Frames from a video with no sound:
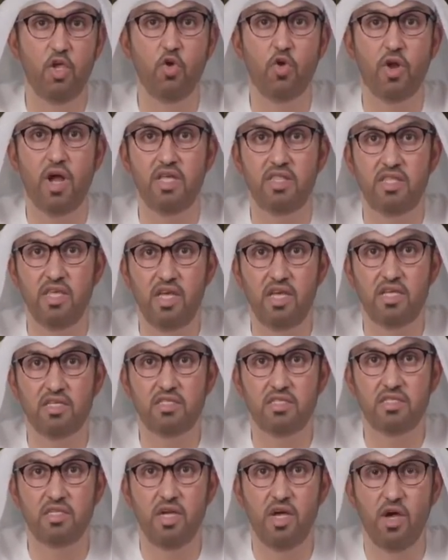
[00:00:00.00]
Your
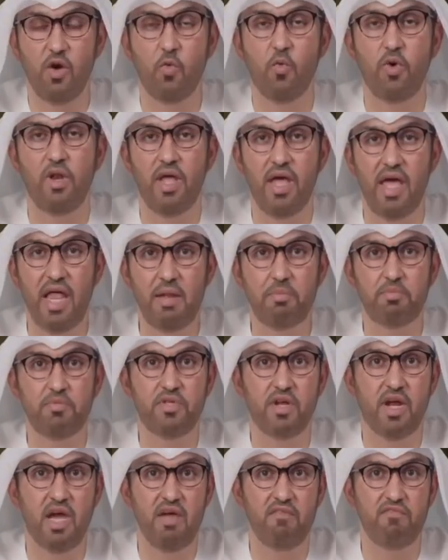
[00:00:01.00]
ideas will
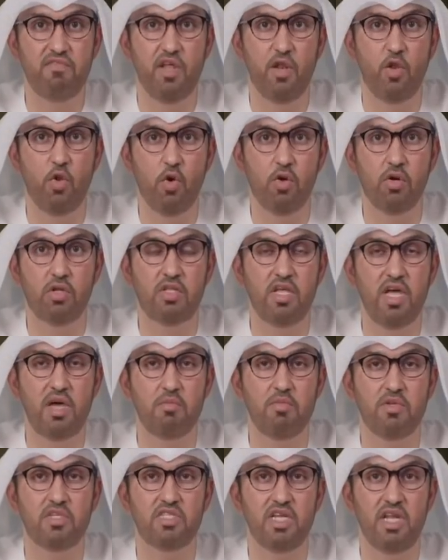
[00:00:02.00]
help drive the
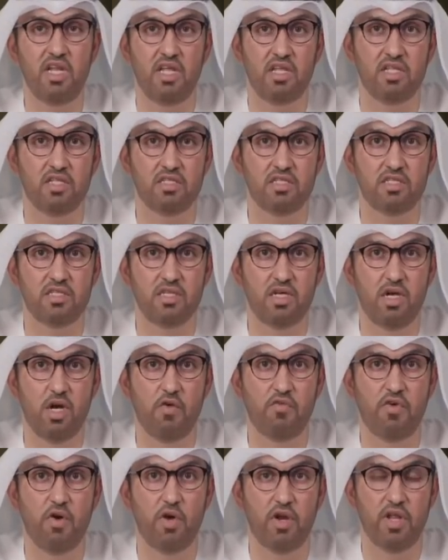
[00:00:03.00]
long-term resilience
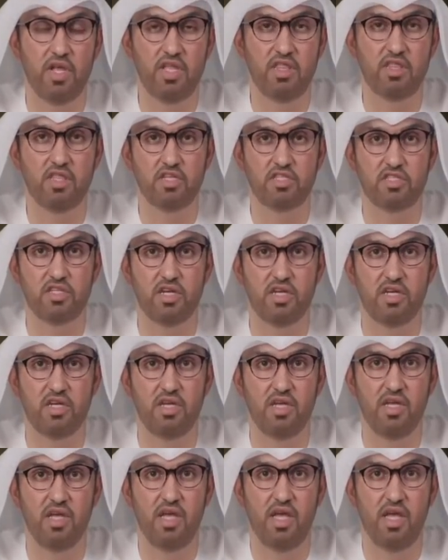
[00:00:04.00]
of our industry